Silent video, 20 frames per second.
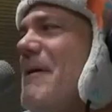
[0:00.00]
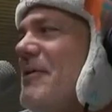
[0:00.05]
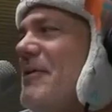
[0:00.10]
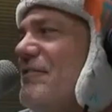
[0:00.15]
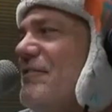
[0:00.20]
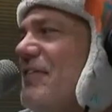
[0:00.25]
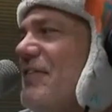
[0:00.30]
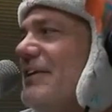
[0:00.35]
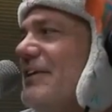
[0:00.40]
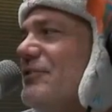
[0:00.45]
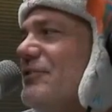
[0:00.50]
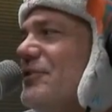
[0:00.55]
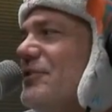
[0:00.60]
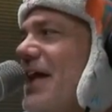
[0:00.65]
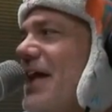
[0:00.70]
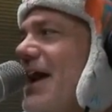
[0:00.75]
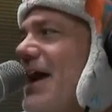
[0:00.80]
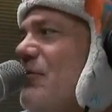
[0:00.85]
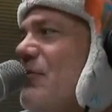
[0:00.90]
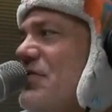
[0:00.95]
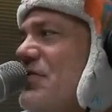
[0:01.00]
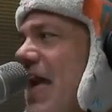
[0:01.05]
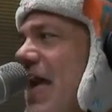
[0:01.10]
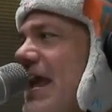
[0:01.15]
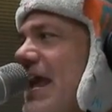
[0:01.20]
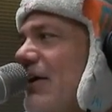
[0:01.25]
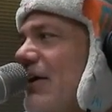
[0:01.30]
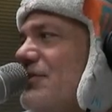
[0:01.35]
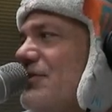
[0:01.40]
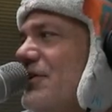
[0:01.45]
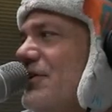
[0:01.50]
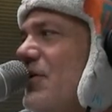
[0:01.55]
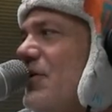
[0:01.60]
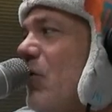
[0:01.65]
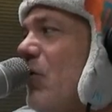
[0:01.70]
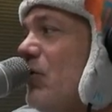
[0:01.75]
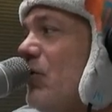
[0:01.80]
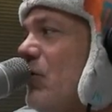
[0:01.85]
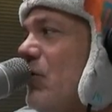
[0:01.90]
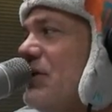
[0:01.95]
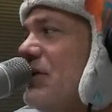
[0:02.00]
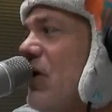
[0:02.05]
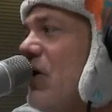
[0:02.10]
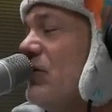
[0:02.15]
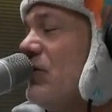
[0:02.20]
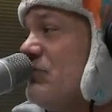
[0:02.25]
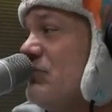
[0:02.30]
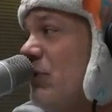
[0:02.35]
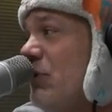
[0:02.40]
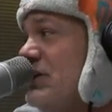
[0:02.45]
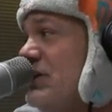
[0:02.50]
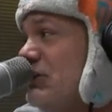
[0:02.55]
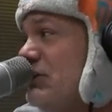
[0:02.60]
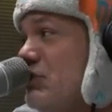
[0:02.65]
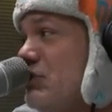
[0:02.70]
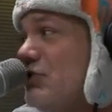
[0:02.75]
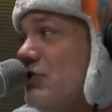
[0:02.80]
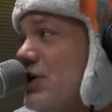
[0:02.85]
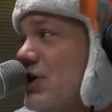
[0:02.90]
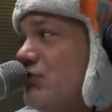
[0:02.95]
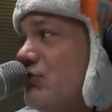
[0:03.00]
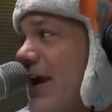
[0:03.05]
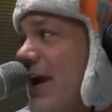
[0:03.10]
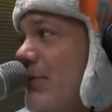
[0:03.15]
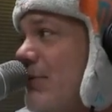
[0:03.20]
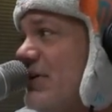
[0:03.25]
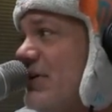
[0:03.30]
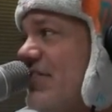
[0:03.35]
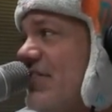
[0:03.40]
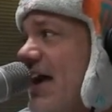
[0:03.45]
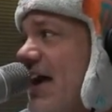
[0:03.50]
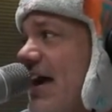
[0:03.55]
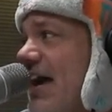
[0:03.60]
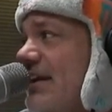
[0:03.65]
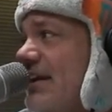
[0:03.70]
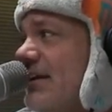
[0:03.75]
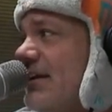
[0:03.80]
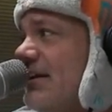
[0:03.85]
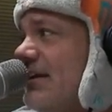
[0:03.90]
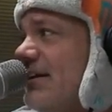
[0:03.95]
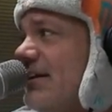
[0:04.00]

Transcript: be able to fight through that with that hairdo? Or would you look great with that?